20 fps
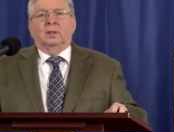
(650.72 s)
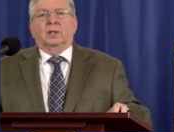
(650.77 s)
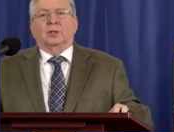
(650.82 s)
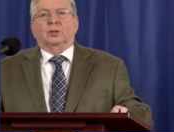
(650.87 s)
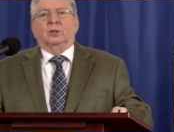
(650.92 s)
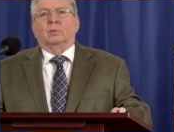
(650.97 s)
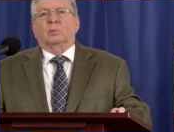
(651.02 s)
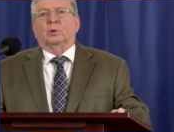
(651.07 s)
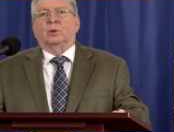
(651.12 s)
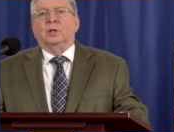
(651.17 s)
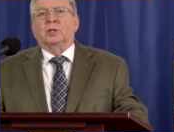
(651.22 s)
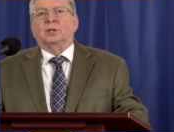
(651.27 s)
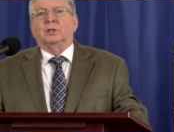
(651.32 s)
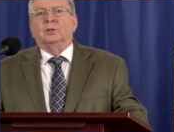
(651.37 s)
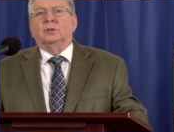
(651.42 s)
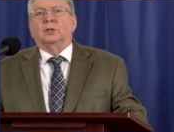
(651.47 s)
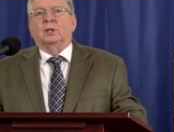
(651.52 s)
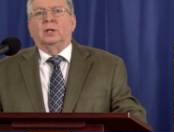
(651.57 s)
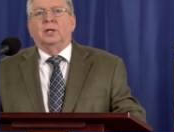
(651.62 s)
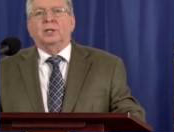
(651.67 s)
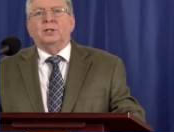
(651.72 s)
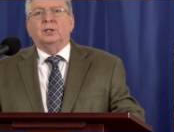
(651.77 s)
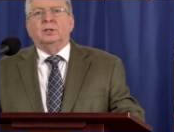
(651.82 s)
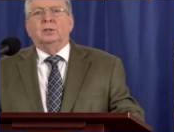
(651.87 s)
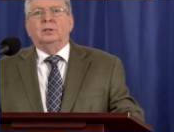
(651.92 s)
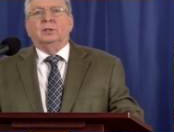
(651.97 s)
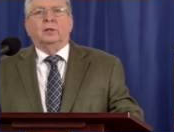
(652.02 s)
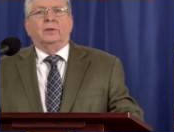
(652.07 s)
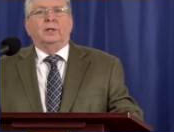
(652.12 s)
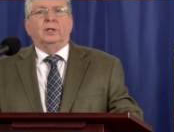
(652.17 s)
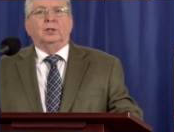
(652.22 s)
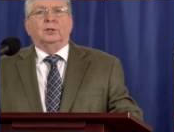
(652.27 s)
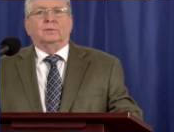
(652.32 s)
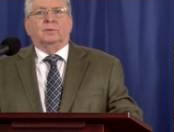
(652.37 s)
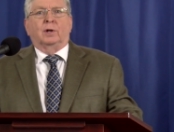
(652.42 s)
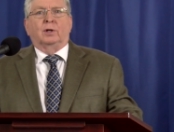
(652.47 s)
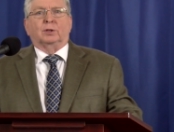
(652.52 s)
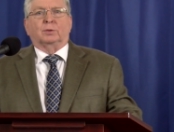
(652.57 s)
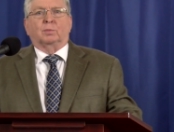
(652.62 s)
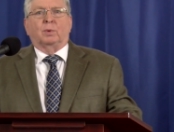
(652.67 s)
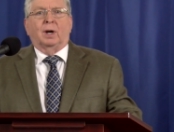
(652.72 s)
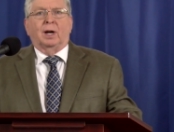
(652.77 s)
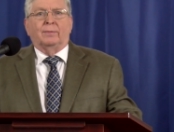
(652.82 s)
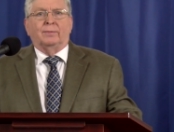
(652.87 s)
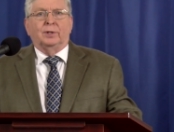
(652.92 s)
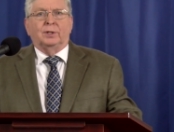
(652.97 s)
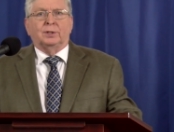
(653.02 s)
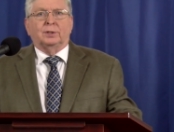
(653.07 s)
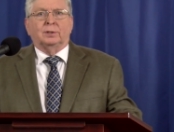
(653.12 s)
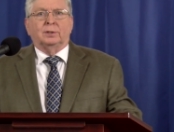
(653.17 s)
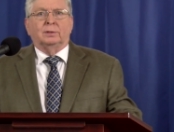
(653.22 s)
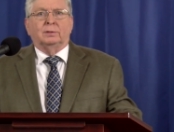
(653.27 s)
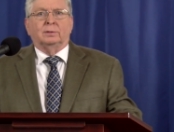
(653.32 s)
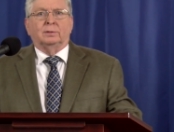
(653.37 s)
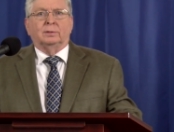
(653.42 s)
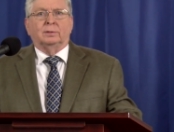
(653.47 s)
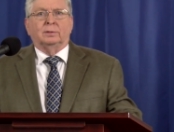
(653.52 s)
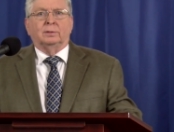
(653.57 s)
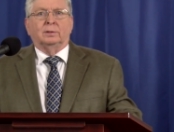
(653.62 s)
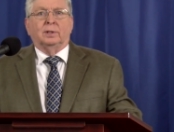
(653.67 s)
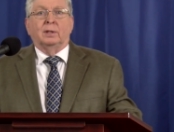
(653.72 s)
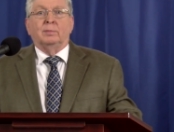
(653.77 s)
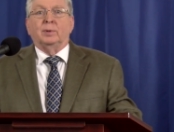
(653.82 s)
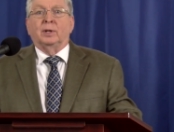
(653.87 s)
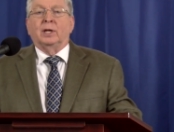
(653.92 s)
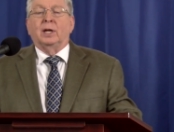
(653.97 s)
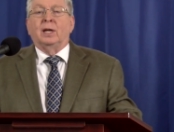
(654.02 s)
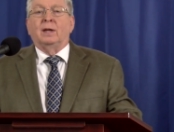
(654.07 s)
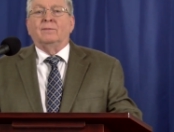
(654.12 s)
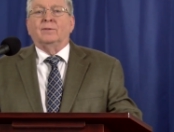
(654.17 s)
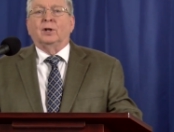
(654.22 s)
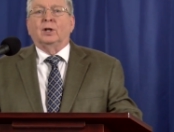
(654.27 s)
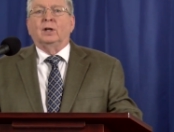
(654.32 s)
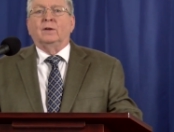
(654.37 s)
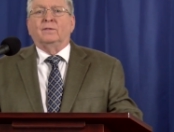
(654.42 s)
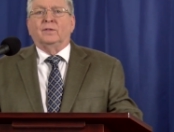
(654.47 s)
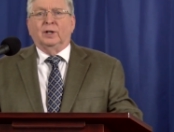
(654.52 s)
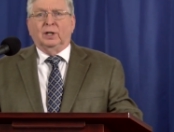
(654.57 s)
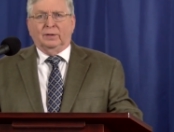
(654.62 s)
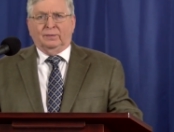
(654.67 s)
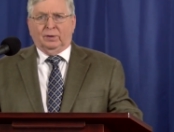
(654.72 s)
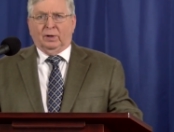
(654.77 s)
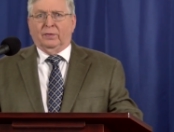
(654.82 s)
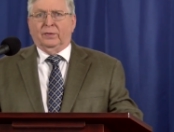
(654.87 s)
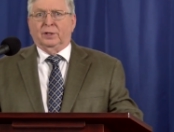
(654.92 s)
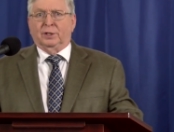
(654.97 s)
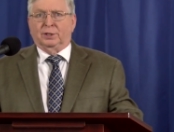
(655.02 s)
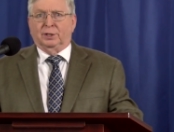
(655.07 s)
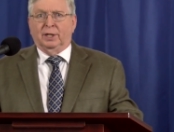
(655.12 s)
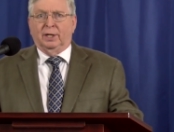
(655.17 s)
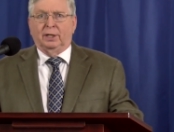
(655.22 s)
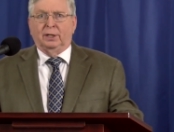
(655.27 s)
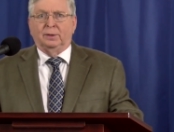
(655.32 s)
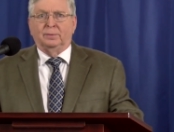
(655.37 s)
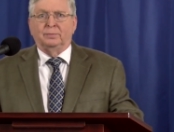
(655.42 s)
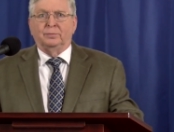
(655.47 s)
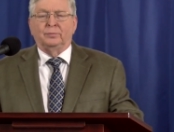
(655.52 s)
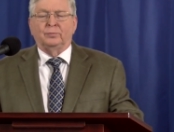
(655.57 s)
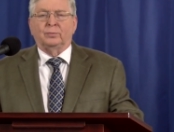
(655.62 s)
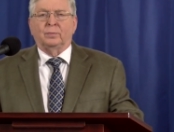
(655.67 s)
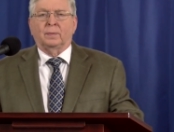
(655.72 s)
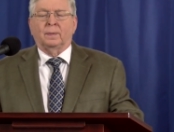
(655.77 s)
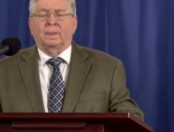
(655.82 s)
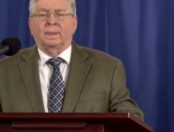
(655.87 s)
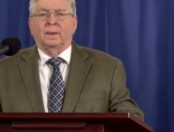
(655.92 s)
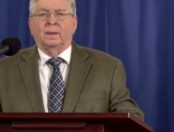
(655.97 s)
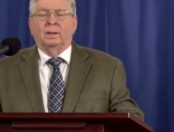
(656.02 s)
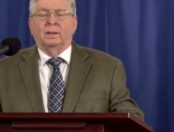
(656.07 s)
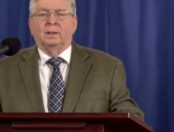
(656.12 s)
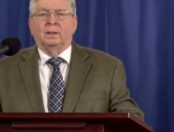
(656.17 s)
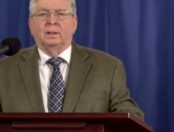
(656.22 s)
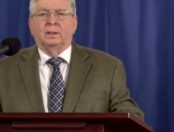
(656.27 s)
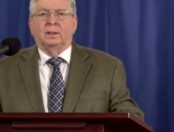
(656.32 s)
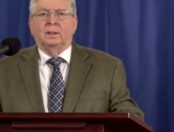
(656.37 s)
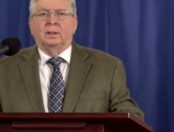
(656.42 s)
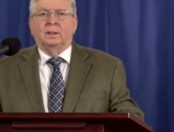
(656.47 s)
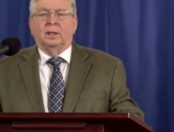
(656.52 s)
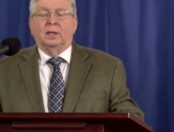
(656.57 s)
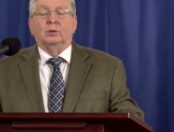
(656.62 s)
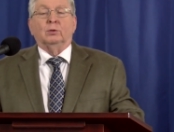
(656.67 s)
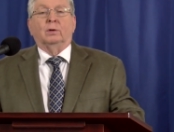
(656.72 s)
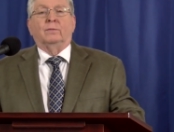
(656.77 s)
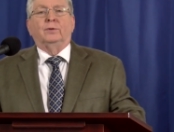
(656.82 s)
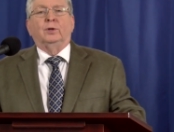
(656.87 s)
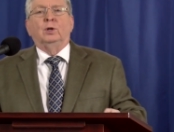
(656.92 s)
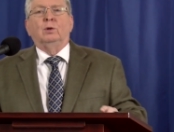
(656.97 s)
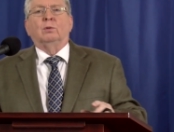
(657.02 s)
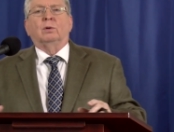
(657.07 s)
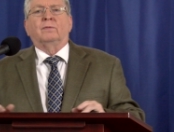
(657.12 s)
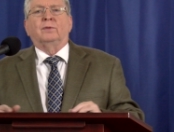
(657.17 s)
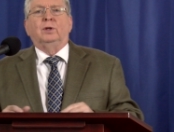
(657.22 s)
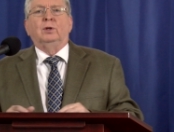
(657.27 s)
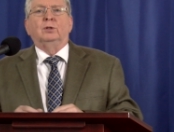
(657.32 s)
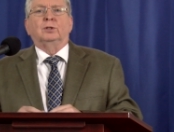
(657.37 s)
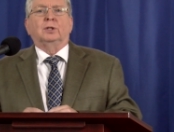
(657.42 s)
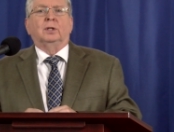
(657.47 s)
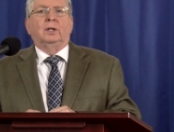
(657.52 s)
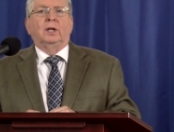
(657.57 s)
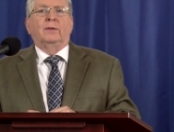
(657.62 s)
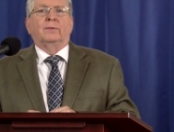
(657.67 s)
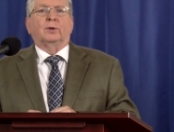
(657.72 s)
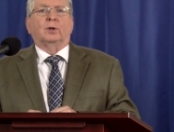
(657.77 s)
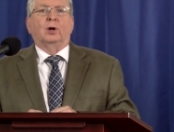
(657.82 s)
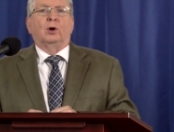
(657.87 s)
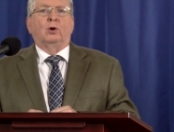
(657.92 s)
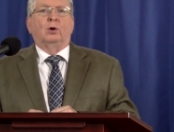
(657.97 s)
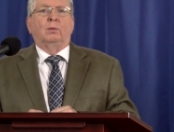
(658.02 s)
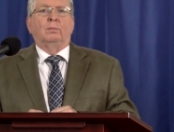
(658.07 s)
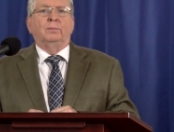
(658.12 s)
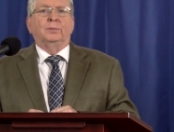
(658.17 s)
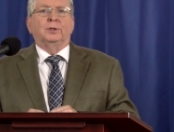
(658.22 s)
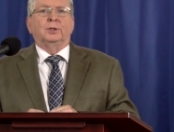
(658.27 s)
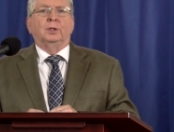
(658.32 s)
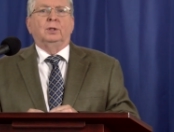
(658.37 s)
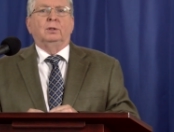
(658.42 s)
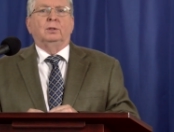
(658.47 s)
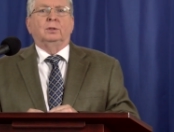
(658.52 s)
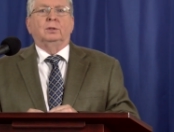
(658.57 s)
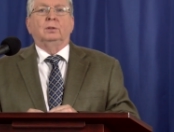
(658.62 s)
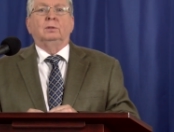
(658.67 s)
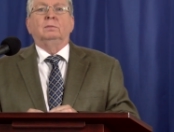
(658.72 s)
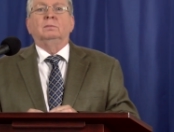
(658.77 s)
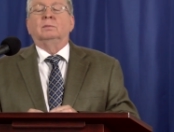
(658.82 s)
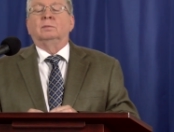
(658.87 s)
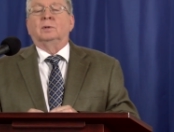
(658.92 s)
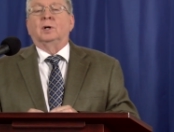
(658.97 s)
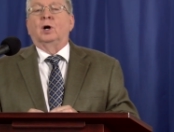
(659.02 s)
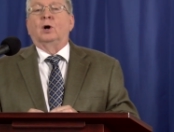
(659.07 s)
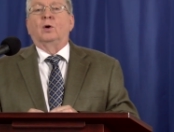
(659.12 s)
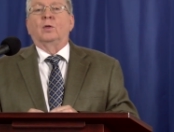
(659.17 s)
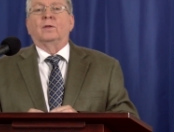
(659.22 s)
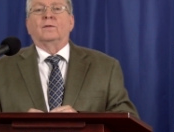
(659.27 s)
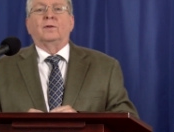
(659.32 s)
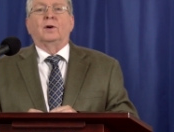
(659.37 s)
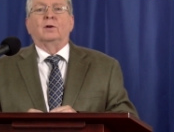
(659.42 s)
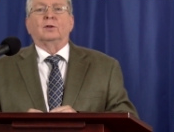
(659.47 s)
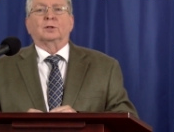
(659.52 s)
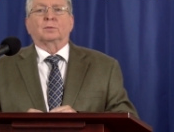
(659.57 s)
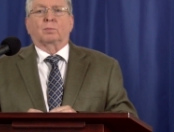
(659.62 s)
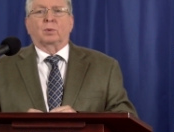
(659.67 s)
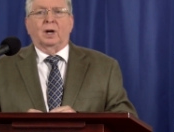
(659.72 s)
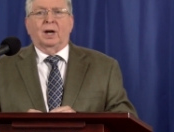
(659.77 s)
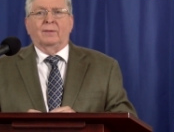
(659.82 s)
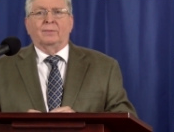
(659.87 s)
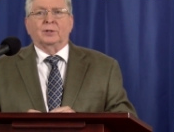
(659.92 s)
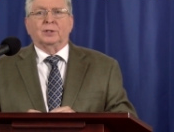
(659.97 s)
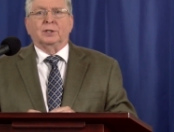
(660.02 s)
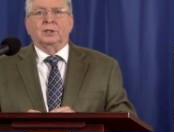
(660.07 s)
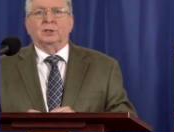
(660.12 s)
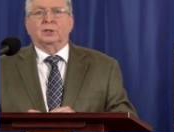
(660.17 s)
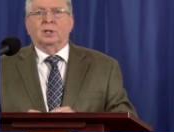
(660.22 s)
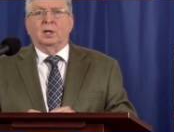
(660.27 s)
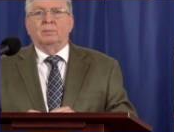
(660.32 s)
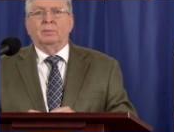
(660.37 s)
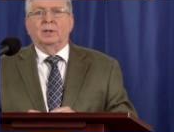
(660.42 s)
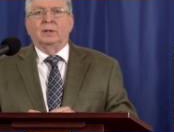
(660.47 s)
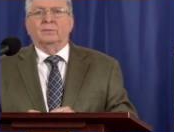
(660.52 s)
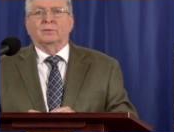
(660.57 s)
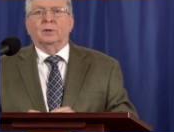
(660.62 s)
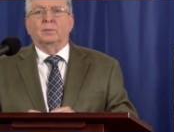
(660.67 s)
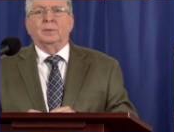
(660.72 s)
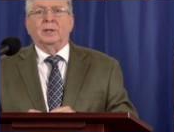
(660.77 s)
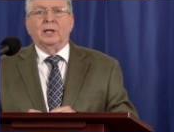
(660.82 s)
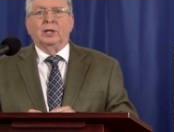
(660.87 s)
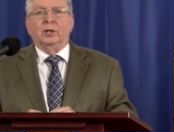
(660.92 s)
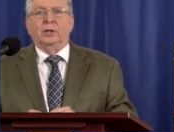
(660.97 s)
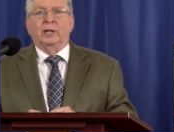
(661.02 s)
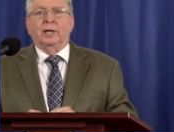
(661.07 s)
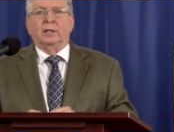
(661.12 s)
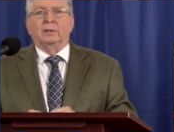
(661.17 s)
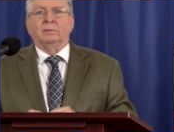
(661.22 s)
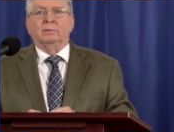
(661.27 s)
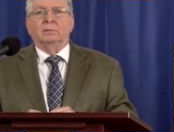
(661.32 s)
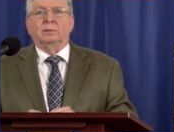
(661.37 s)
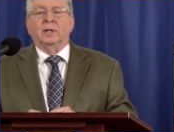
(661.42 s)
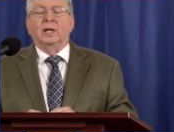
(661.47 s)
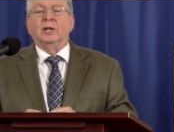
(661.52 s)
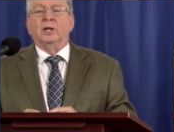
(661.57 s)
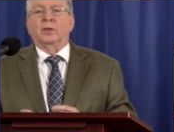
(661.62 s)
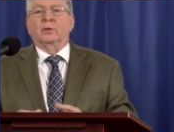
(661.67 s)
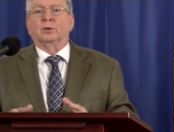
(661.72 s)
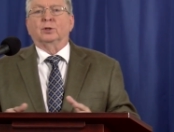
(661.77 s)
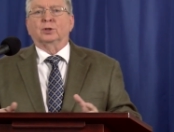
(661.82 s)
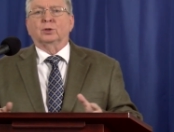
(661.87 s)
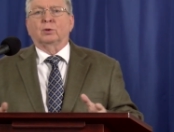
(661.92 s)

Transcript: Now, some Christians listened to these false prophets, and they became very fearful of this day. I know a few refused to leave their homes due to all the false prophecies coming from the internet and other